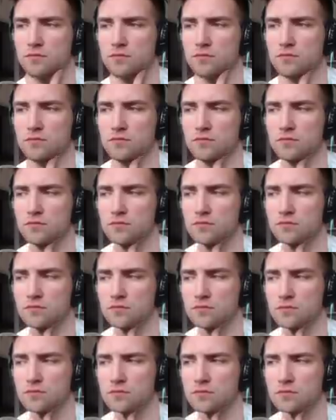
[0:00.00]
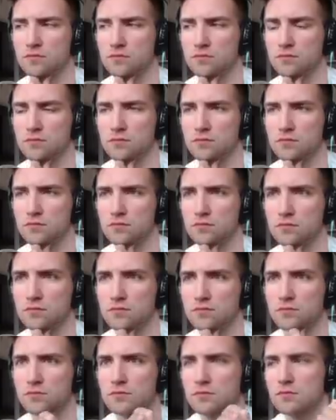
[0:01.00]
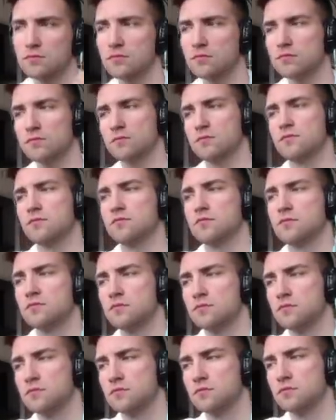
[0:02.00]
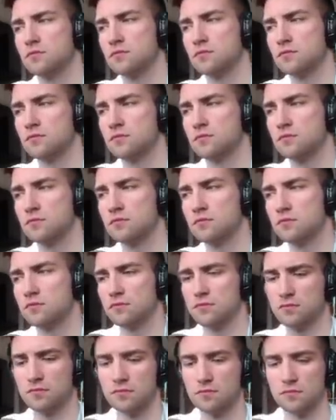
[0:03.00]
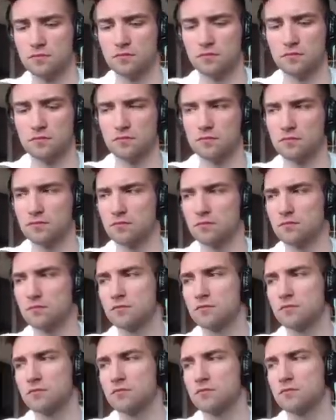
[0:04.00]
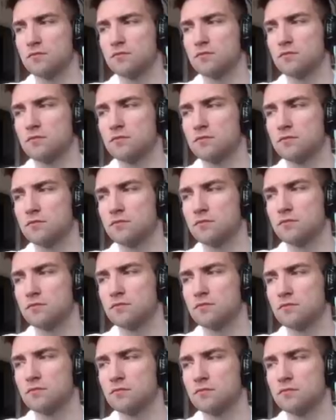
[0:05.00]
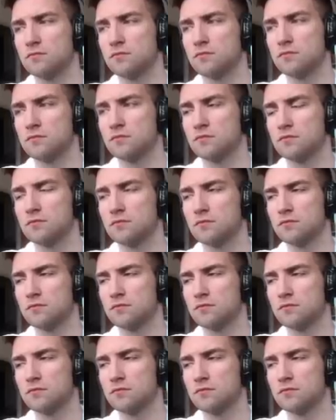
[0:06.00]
[no speech]